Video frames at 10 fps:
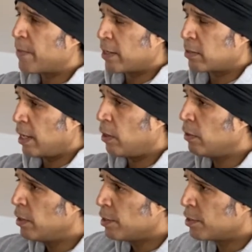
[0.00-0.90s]

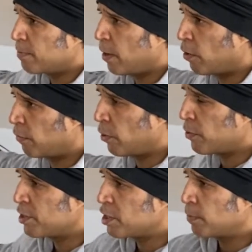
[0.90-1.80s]
exhale, smell the
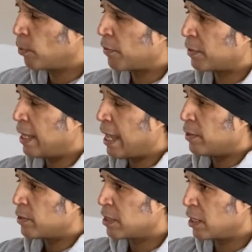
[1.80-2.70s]
roses, blow out the
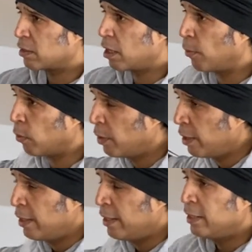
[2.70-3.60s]
candles, then a double.